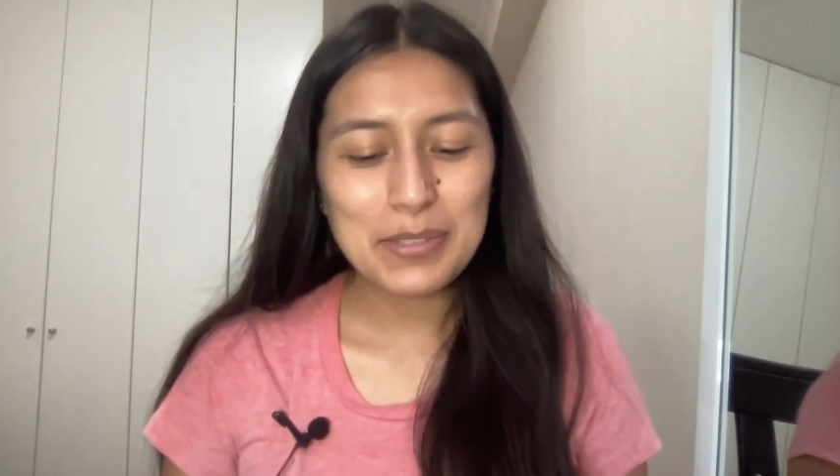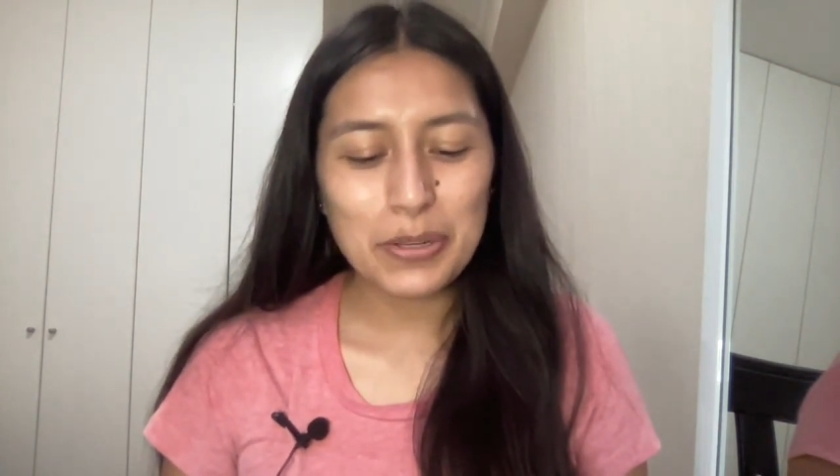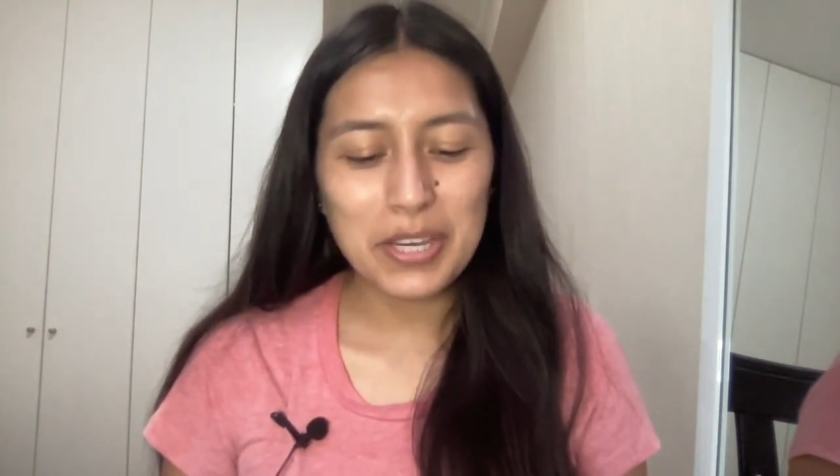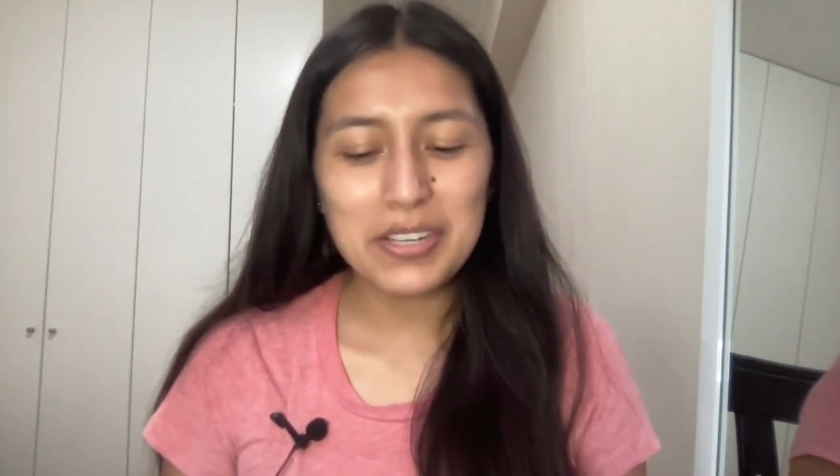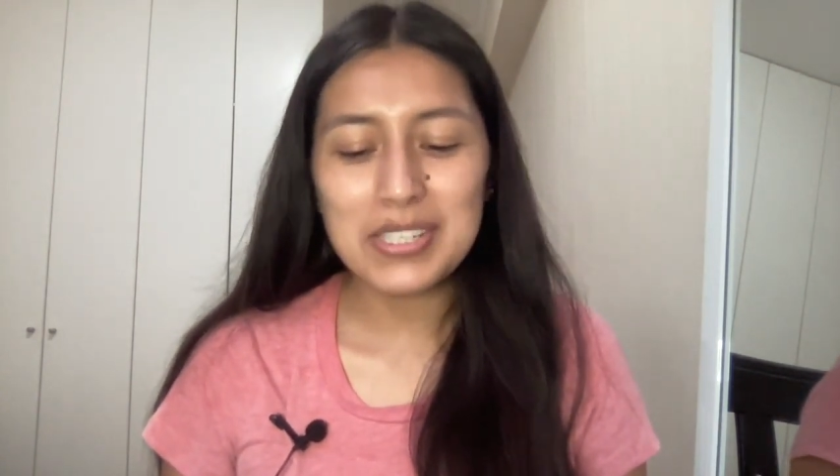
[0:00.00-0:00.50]

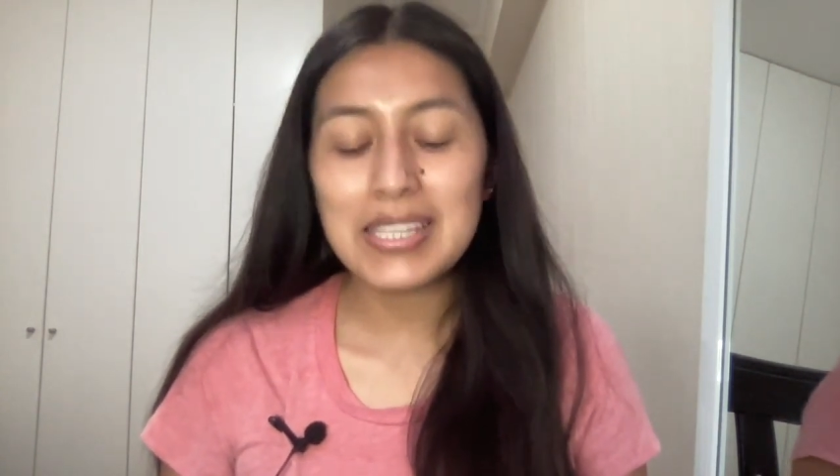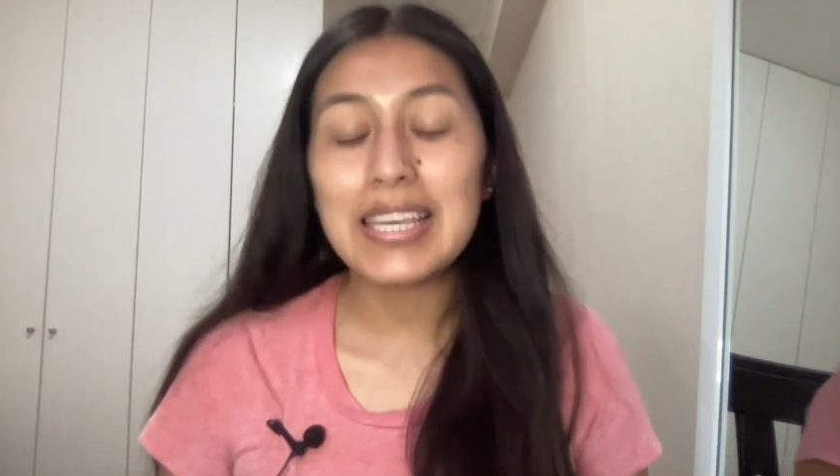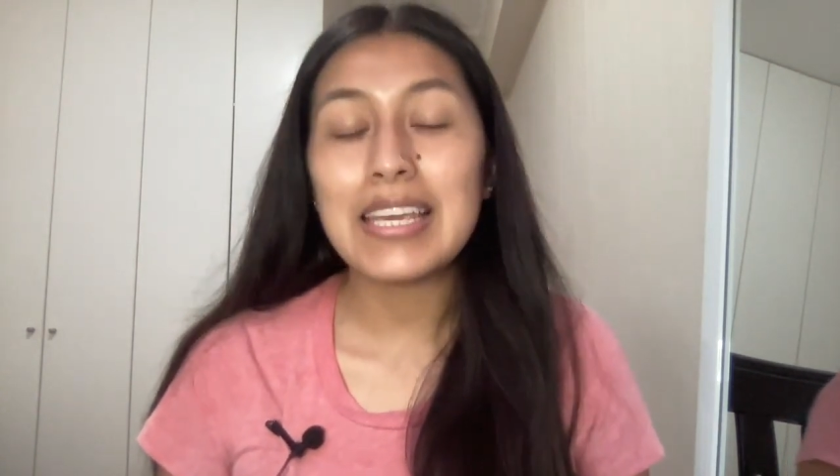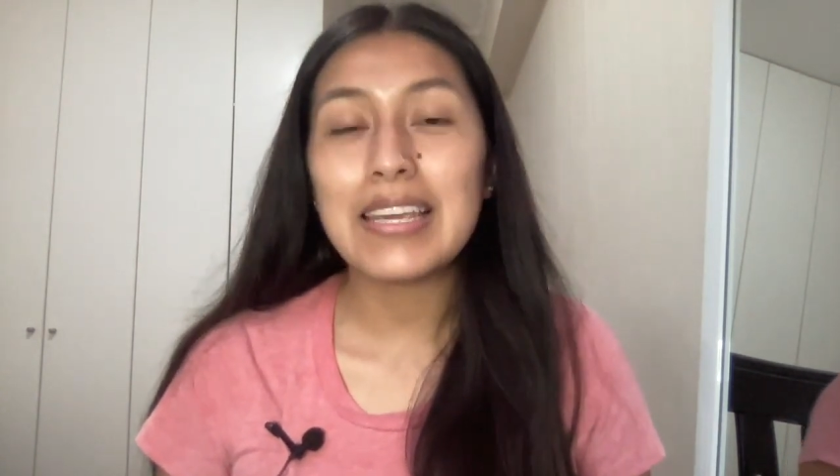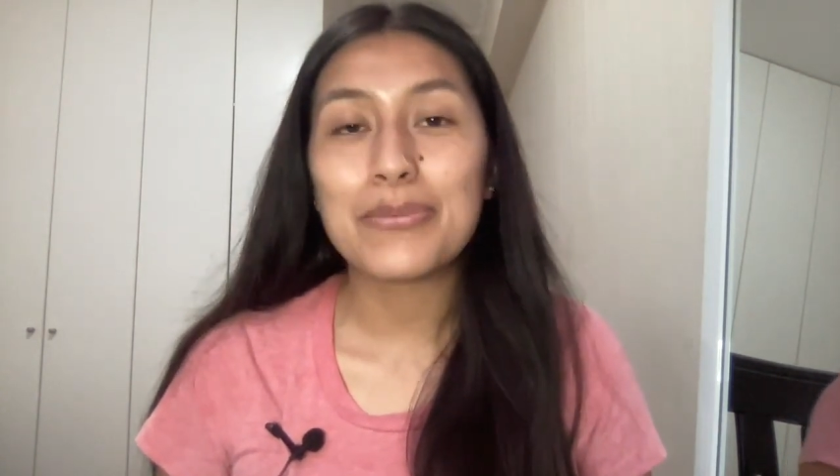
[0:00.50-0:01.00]
so here's
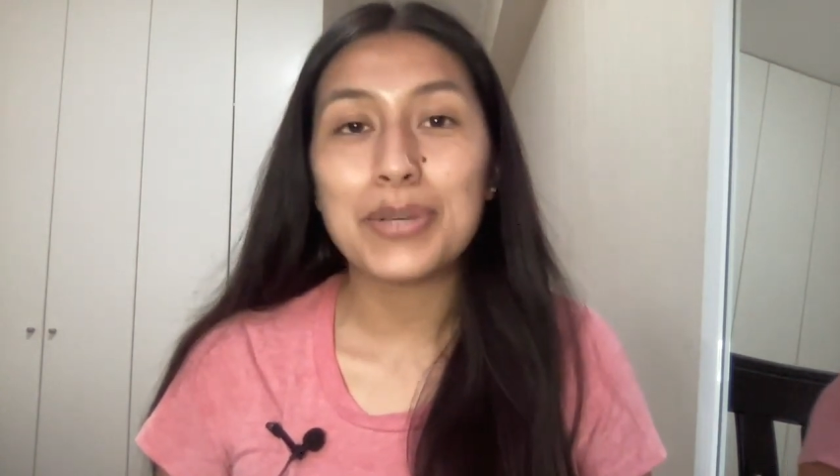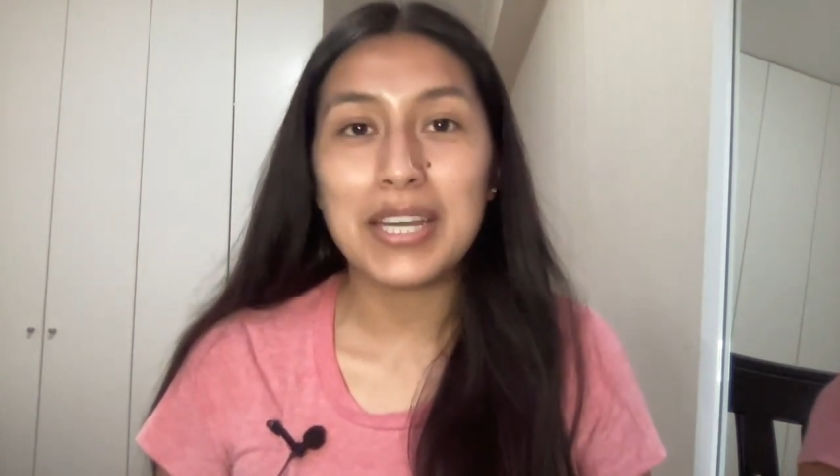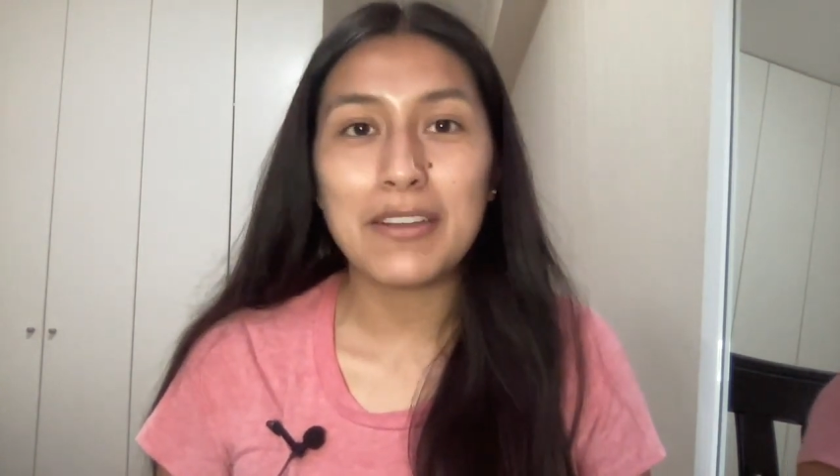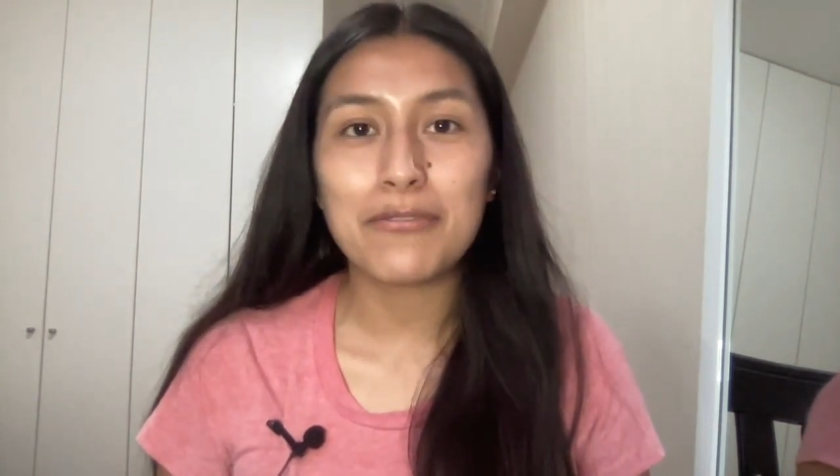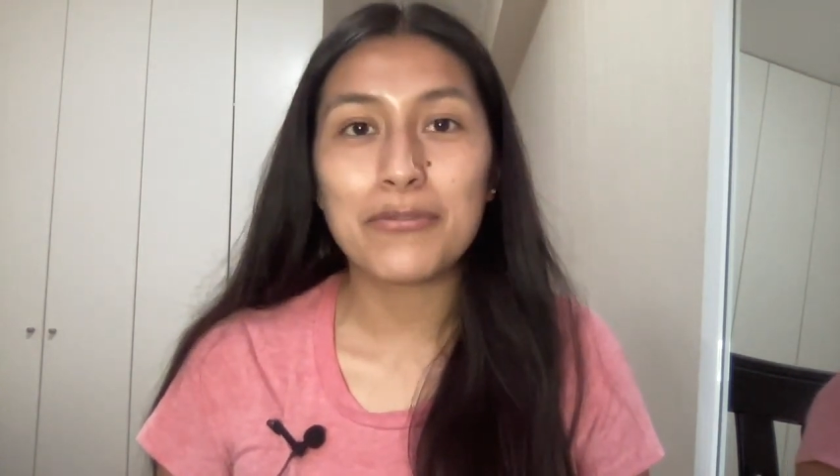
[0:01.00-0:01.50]
the
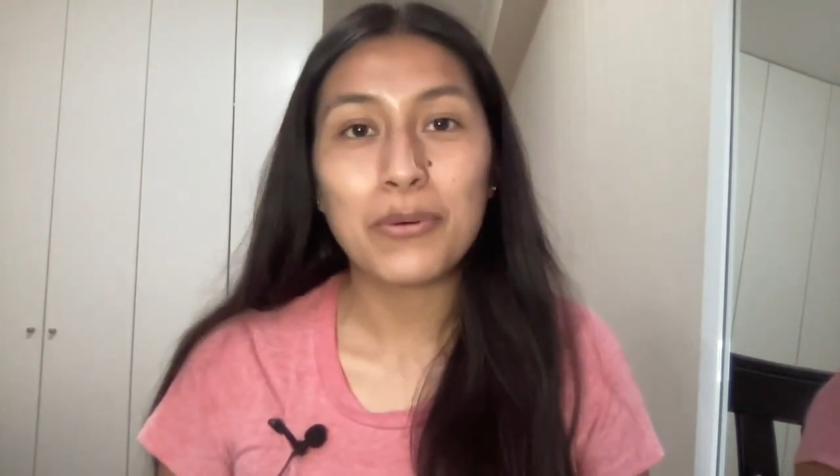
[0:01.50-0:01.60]
reading